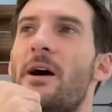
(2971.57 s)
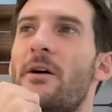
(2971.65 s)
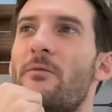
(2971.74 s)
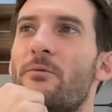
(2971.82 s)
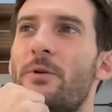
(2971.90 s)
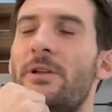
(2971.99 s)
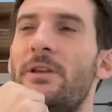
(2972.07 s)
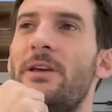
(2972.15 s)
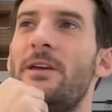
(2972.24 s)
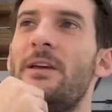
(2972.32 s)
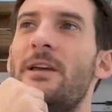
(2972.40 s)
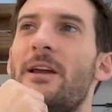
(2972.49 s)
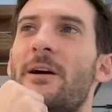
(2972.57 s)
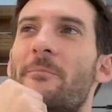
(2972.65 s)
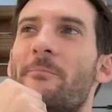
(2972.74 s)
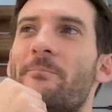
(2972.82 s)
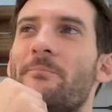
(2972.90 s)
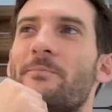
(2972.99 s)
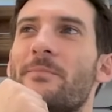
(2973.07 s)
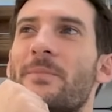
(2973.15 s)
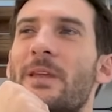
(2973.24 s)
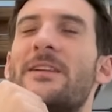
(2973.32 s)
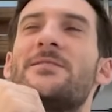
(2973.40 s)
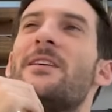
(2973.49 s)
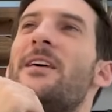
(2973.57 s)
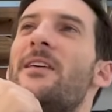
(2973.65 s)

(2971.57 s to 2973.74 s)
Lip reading: really, I guess,